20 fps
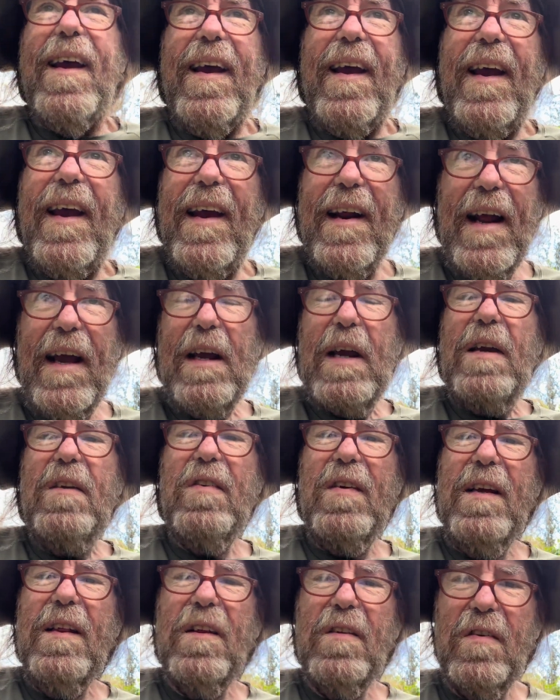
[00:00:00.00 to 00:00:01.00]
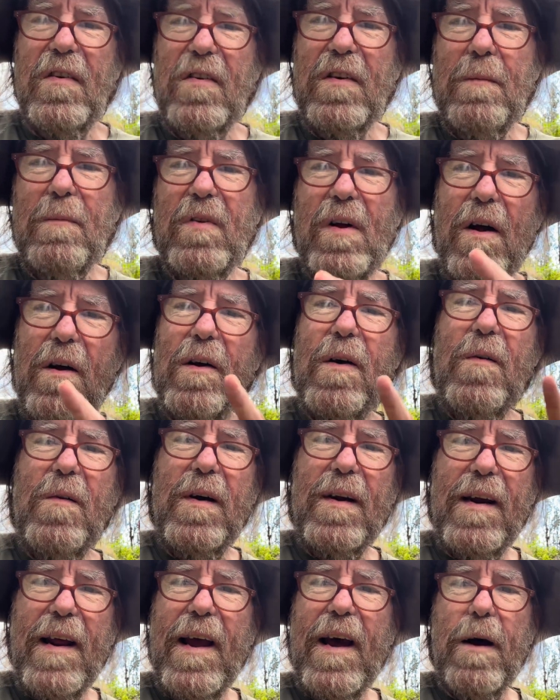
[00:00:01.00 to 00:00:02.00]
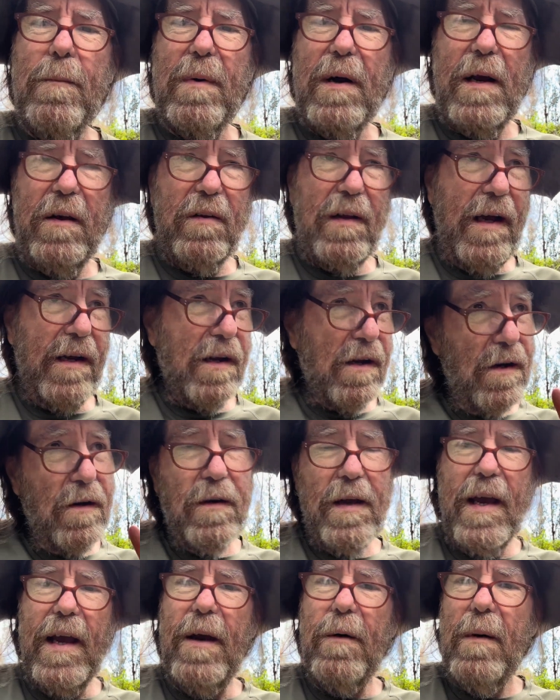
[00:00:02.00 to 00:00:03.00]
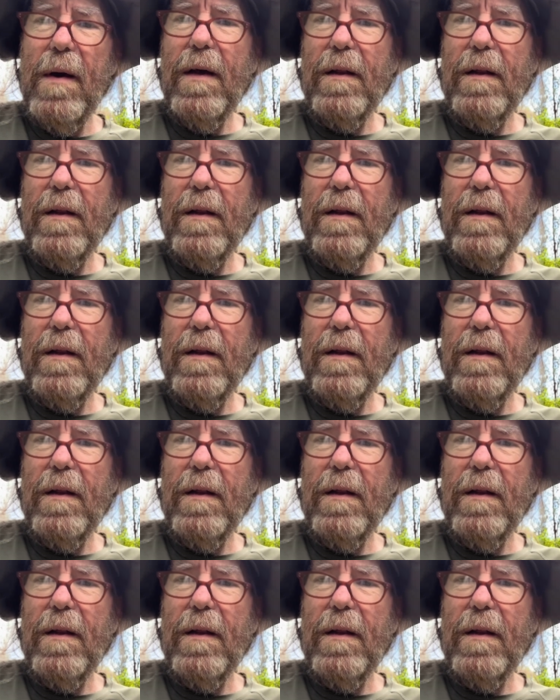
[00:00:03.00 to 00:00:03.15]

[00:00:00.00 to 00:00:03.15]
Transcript: And I could see the systems all going down, but I was like, okay, well,